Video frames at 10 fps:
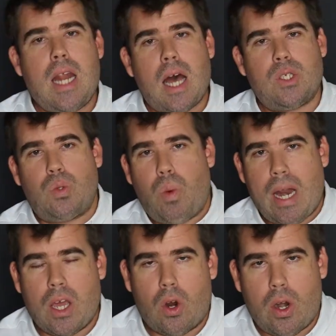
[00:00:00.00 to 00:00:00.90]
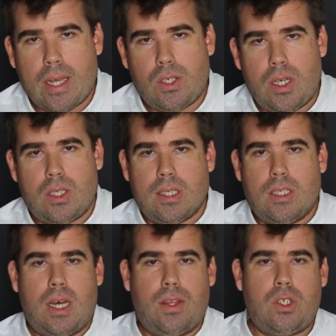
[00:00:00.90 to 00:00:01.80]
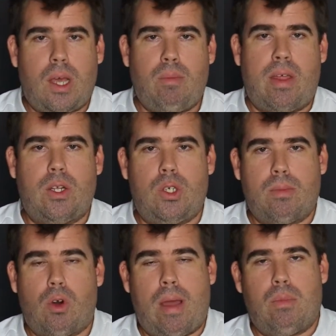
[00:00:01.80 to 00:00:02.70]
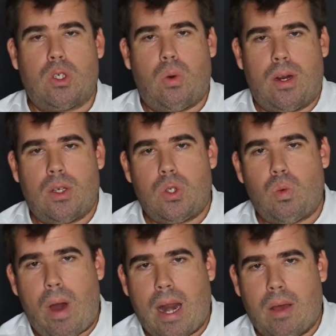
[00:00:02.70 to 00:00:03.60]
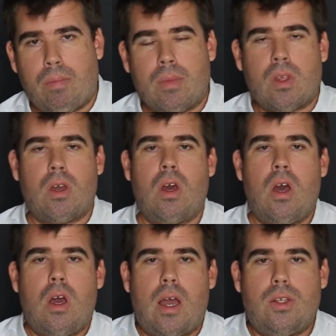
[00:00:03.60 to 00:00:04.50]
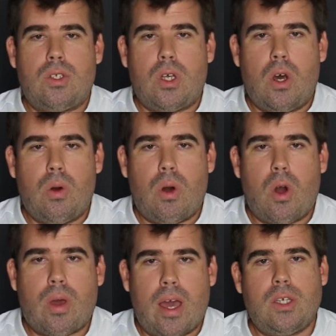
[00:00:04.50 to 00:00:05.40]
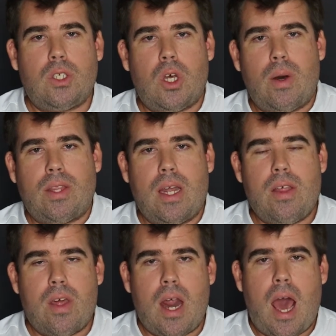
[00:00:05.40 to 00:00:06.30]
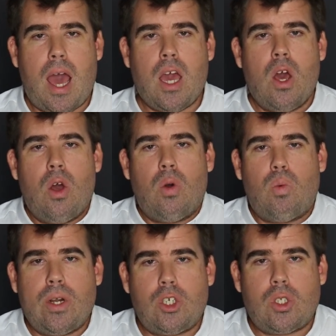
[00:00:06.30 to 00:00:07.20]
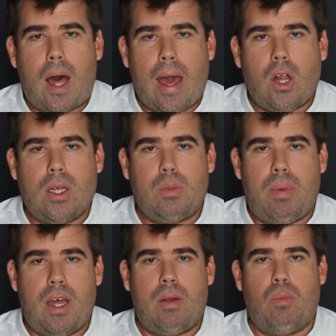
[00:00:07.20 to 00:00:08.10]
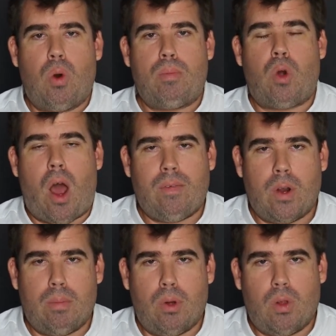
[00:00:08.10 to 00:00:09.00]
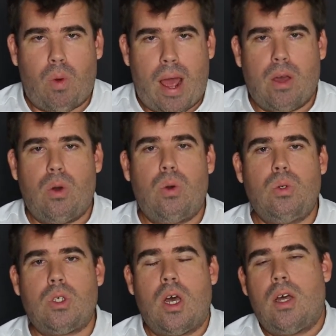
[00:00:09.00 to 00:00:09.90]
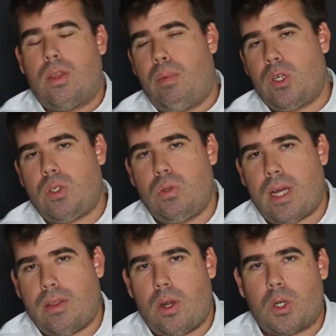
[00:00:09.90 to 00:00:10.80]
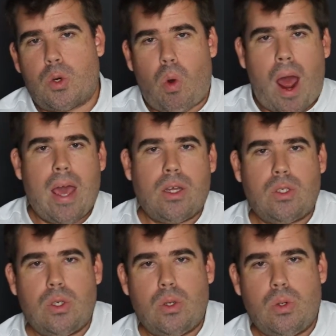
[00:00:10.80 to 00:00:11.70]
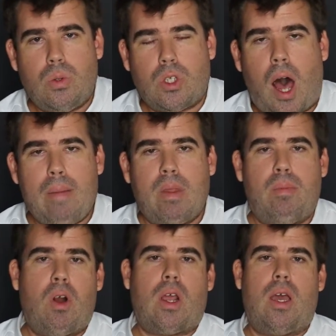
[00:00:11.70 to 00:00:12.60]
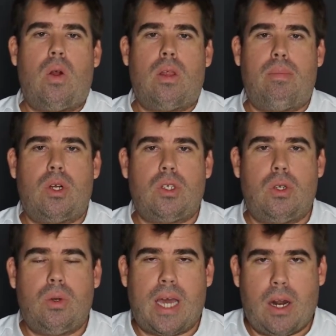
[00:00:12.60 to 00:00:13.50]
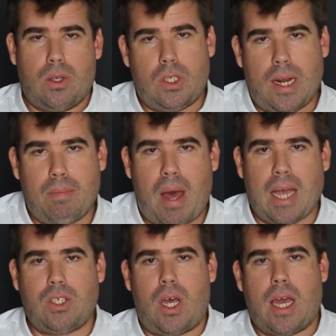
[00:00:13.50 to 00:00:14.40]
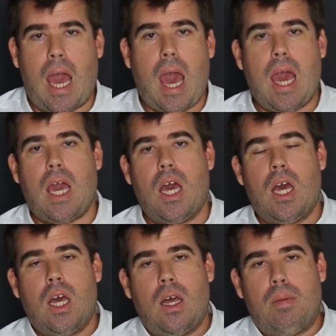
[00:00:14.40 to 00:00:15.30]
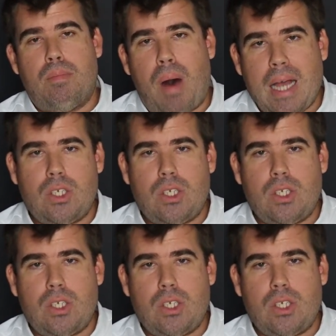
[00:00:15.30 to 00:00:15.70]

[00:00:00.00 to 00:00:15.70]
not sweating earnings season in the same way that Jim Cramer is going to sweat it. And so, okay, so at the end of the day, which style has been more profitable, right? Who's the person who's out there trying to time the market, or the person who, again, is sitting back saying, hey, buy